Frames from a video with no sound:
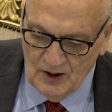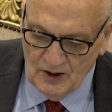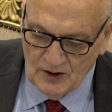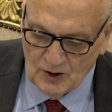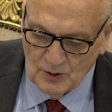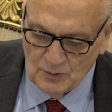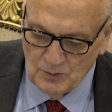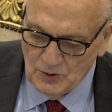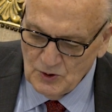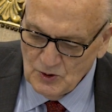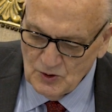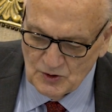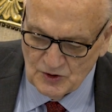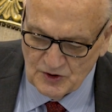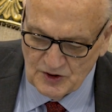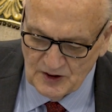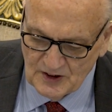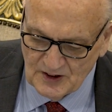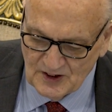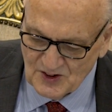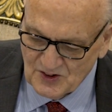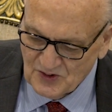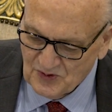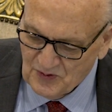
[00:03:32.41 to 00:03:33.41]
The
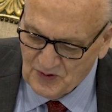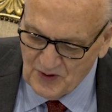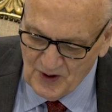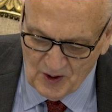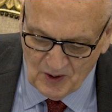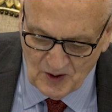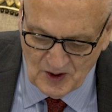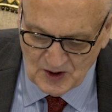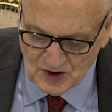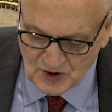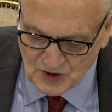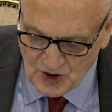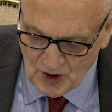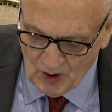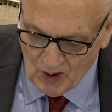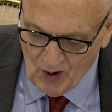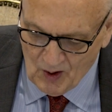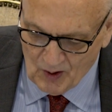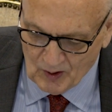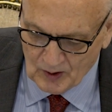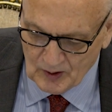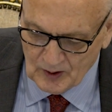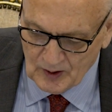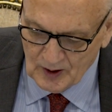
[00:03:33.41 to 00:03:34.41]
music is very
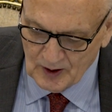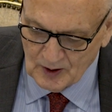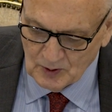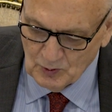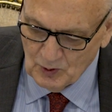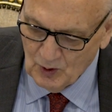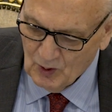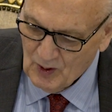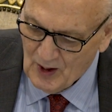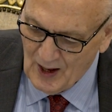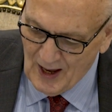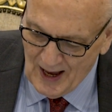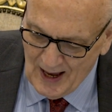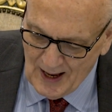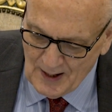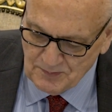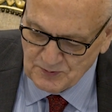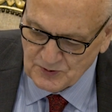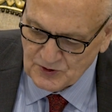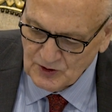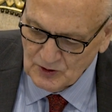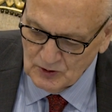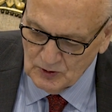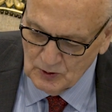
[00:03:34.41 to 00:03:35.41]
dark and will
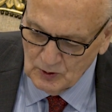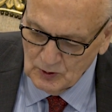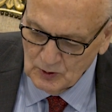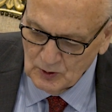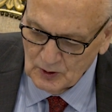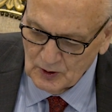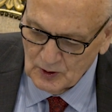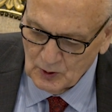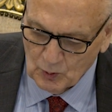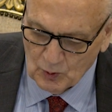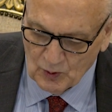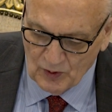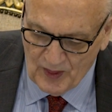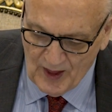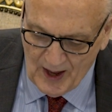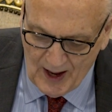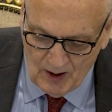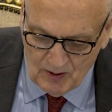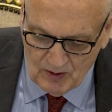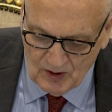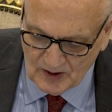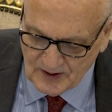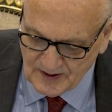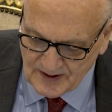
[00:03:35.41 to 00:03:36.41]
absolutely,
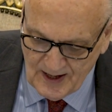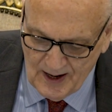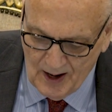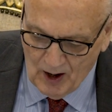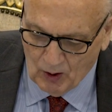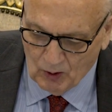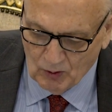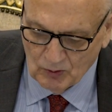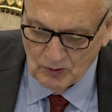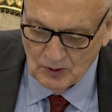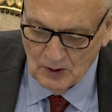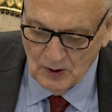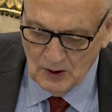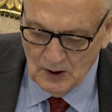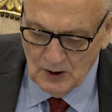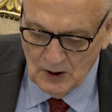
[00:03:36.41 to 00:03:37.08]
without a doubt,